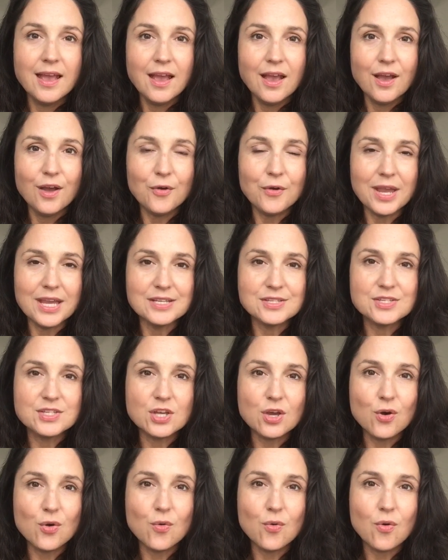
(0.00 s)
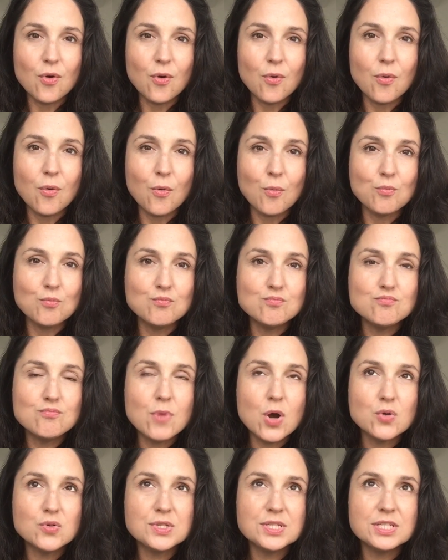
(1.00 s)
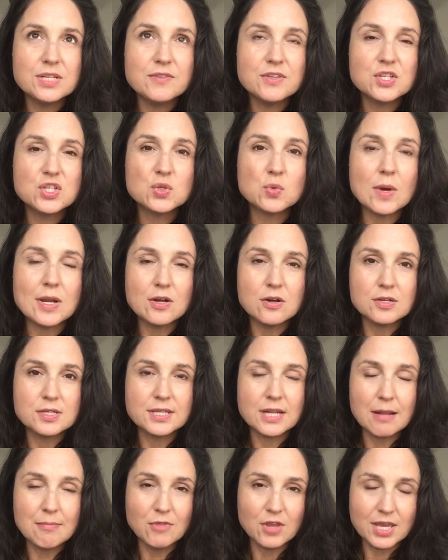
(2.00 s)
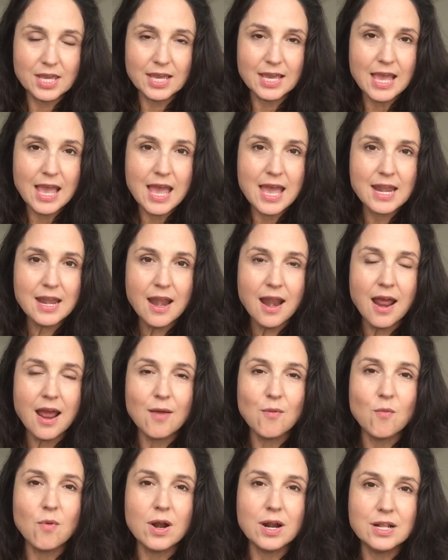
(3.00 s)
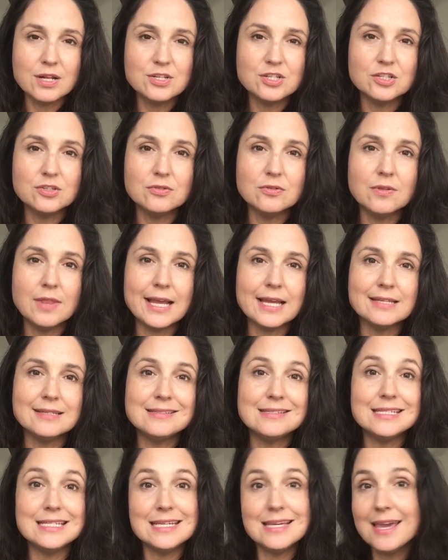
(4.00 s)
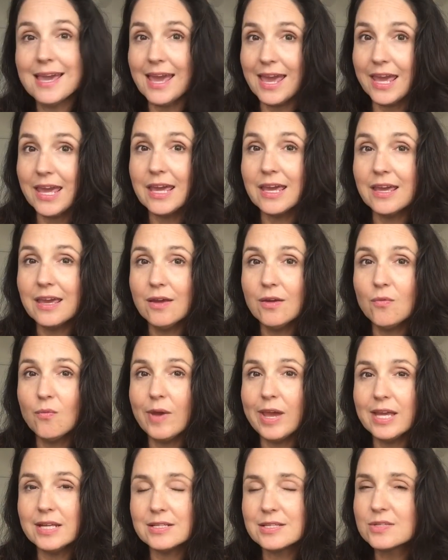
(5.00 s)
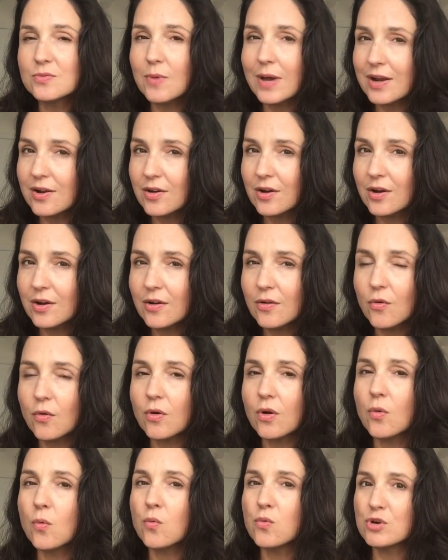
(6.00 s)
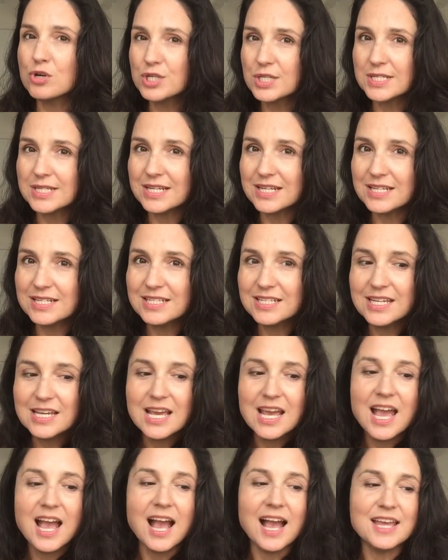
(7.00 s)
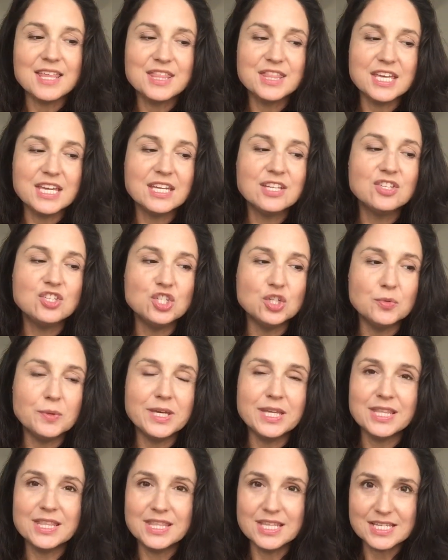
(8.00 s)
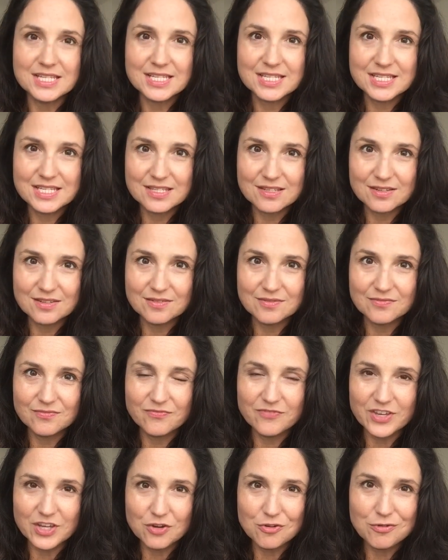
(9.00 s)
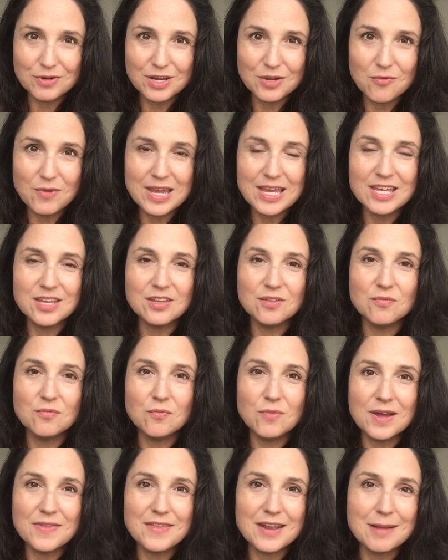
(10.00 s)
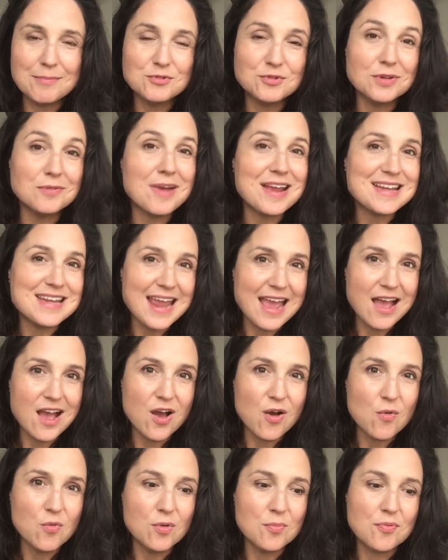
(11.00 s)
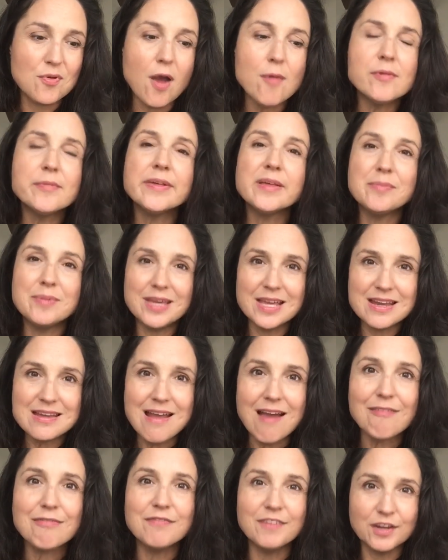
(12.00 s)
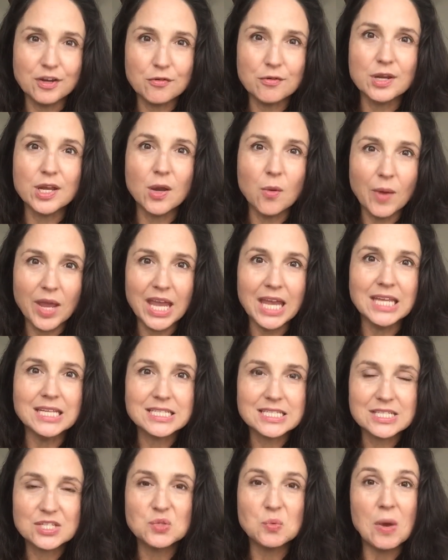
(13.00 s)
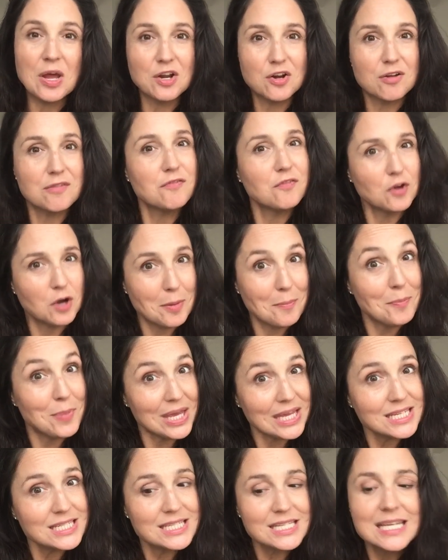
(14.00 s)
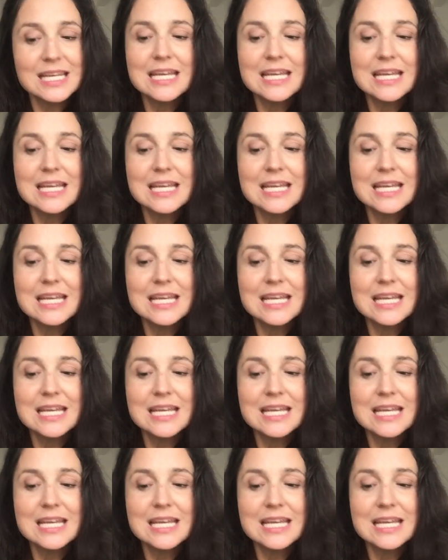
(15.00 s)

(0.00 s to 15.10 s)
Okay, so most of the sweaters that I'm looking at, I want to do like a DK weight sweater or a worsted. I think doing this fingering weight one that I'm doing right now will probably be enough fingering weight sweater for a bit.